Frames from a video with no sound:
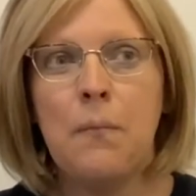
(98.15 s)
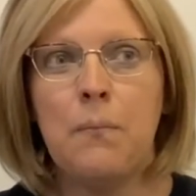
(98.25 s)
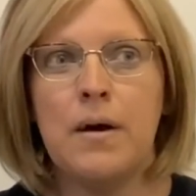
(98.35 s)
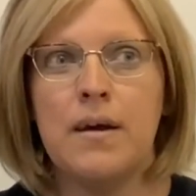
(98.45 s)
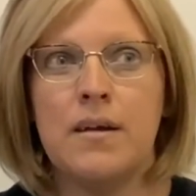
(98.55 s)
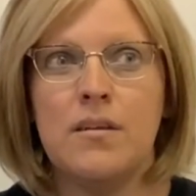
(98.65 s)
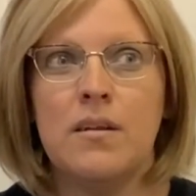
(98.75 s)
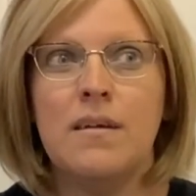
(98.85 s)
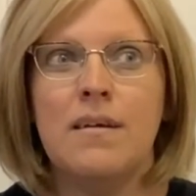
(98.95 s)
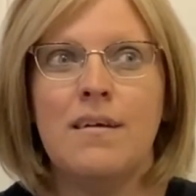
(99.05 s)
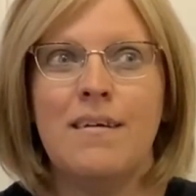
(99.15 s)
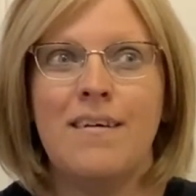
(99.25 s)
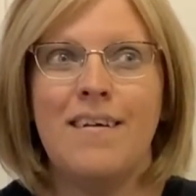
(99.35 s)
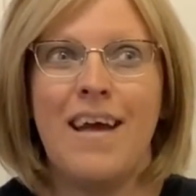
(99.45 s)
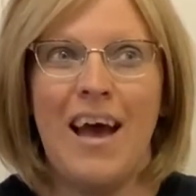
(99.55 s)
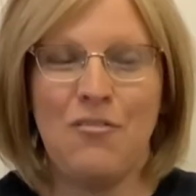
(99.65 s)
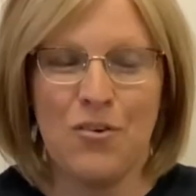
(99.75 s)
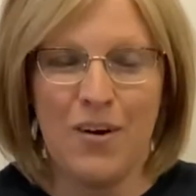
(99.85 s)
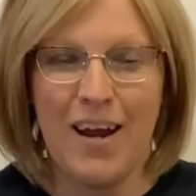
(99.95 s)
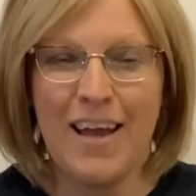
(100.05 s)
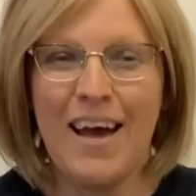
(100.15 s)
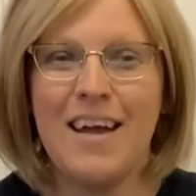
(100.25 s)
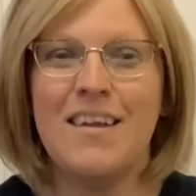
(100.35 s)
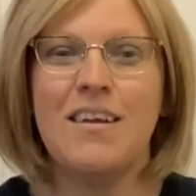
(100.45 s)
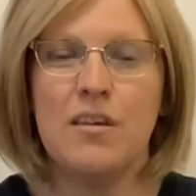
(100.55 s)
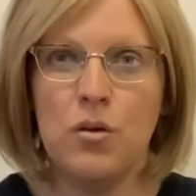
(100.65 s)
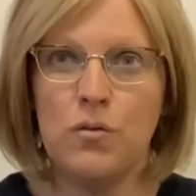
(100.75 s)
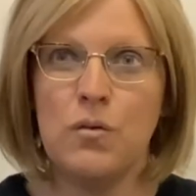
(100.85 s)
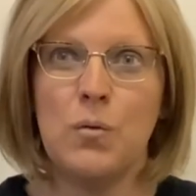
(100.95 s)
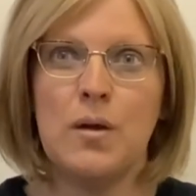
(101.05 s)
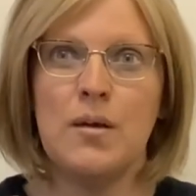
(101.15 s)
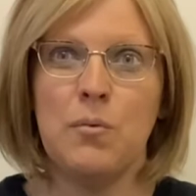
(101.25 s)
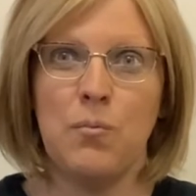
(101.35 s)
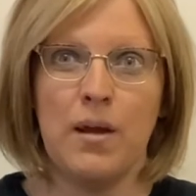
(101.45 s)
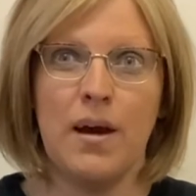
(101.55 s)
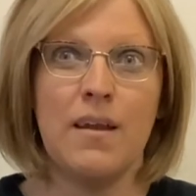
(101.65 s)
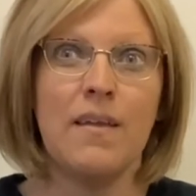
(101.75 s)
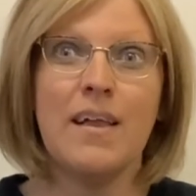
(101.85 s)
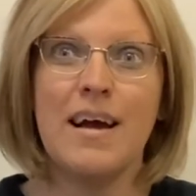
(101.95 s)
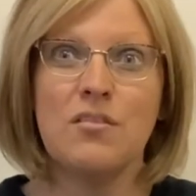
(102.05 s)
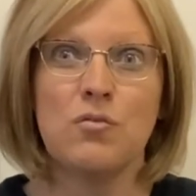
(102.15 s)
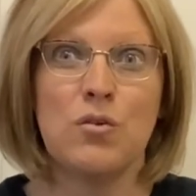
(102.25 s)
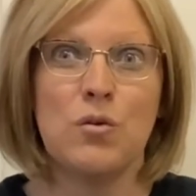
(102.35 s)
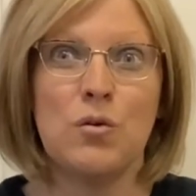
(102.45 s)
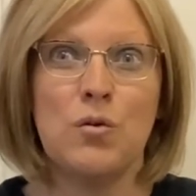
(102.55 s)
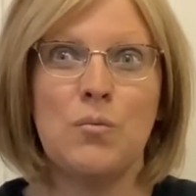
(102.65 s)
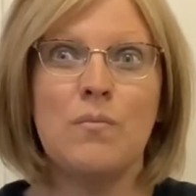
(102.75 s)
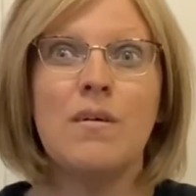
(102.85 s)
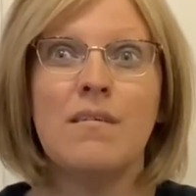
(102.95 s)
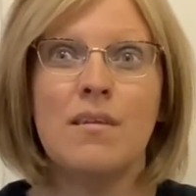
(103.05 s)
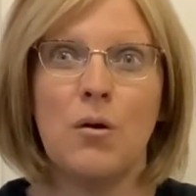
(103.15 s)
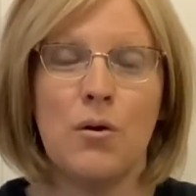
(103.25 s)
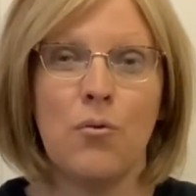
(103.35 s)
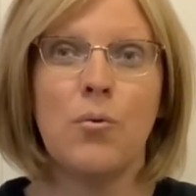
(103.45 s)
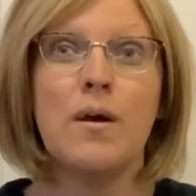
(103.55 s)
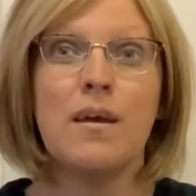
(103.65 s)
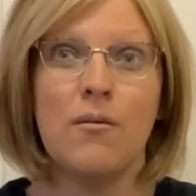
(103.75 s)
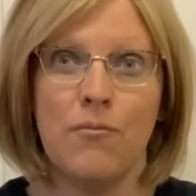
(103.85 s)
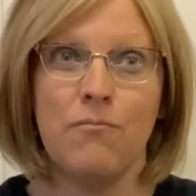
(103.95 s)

But after I got used to him and we got in the classroom, knowing quick,